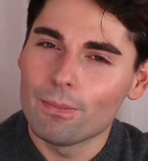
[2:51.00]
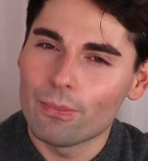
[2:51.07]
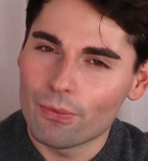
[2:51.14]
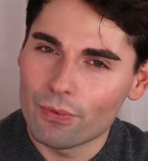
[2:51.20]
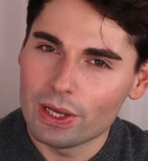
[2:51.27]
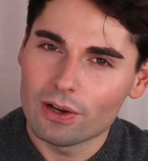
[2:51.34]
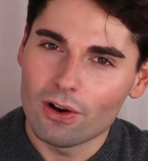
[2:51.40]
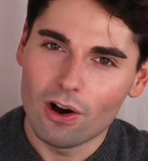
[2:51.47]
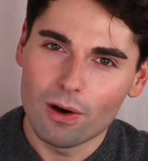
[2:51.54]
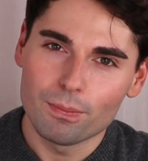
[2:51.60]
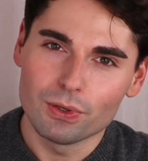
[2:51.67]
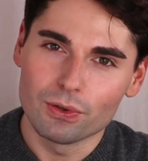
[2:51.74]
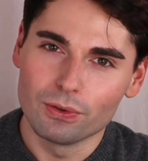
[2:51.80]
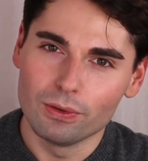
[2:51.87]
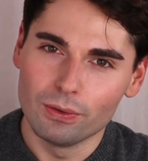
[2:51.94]
break
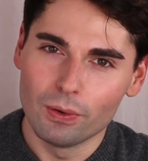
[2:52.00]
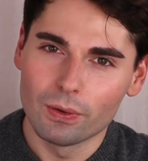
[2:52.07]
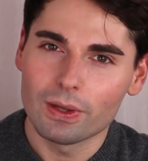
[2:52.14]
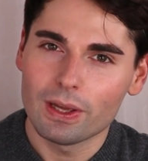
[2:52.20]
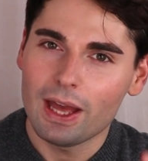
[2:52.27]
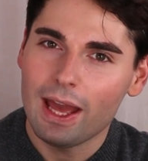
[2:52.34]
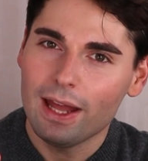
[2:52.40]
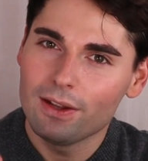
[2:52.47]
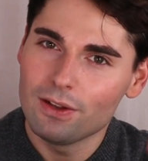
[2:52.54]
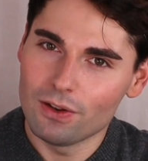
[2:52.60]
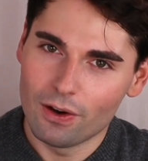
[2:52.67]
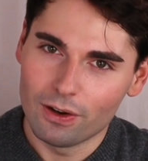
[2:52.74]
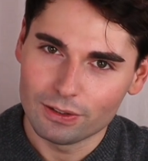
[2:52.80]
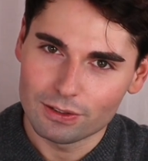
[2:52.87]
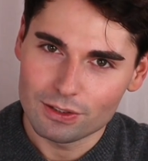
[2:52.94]
up your look and
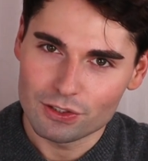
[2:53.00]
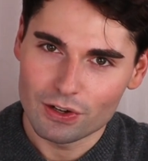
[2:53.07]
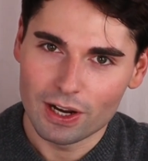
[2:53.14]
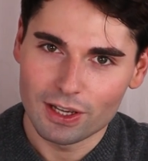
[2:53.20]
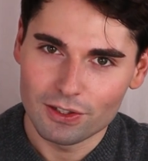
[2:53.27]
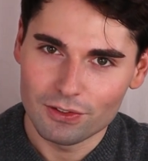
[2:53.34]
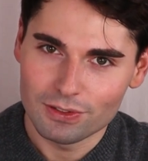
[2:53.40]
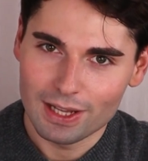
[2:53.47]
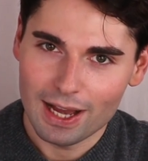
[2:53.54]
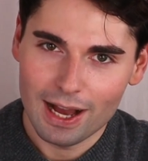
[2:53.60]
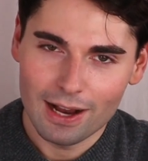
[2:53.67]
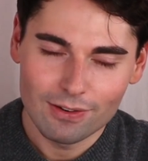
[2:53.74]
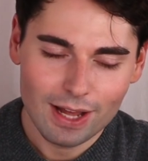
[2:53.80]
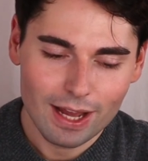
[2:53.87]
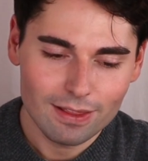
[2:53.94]
not drag you
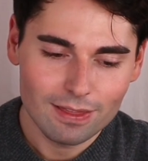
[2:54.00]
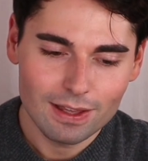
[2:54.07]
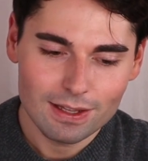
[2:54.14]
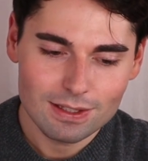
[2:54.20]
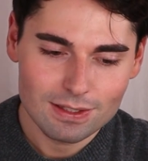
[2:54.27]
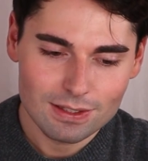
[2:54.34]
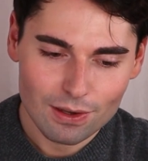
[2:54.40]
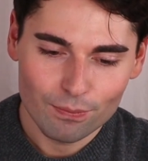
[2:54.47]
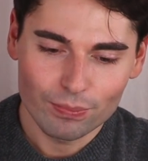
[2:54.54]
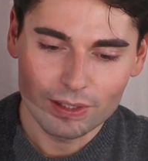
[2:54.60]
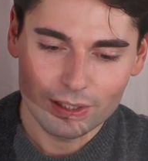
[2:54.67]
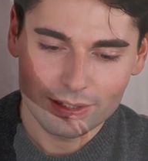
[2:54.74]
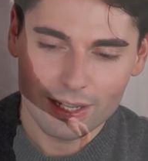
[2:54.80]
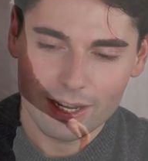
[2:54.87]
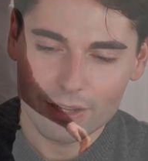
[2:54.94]
down. I think it's
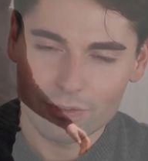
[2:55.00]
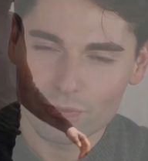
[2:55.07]
something that I